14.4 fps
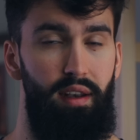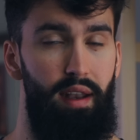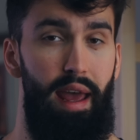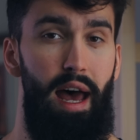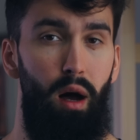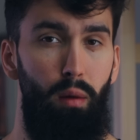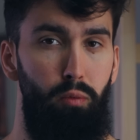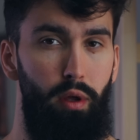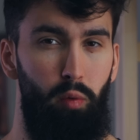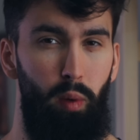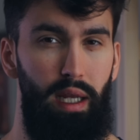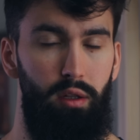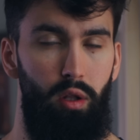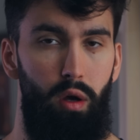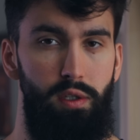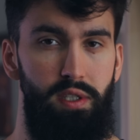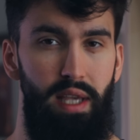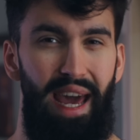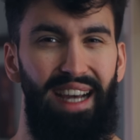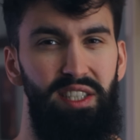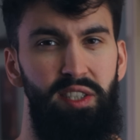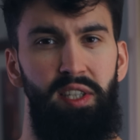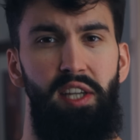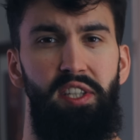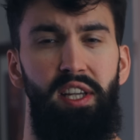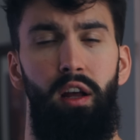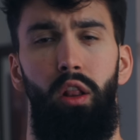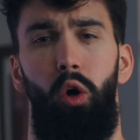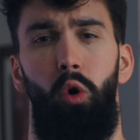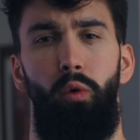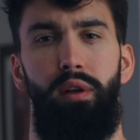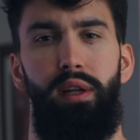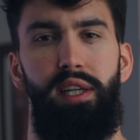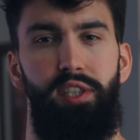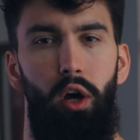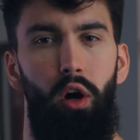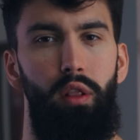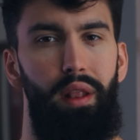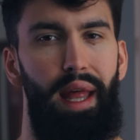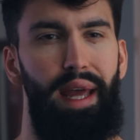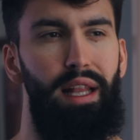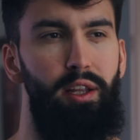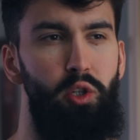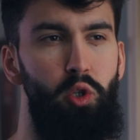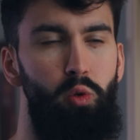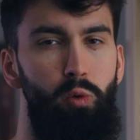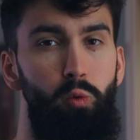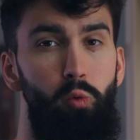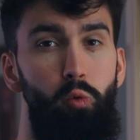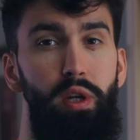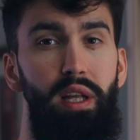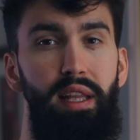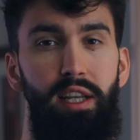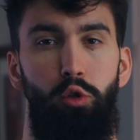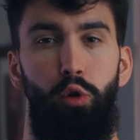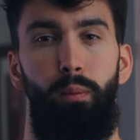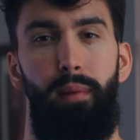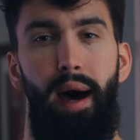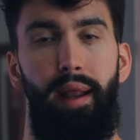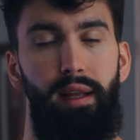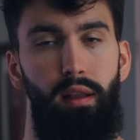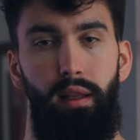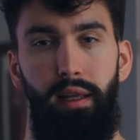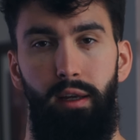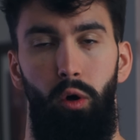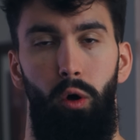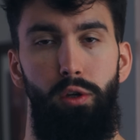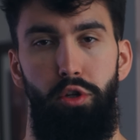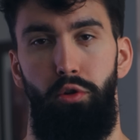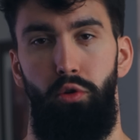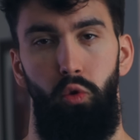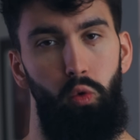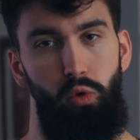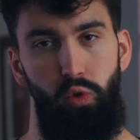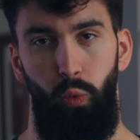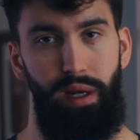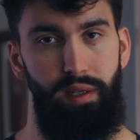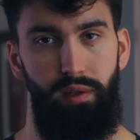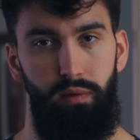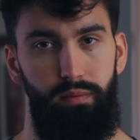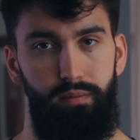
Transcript: can help with weight loss, exercising alone is unlikely to really dramatically cause you to lose weight.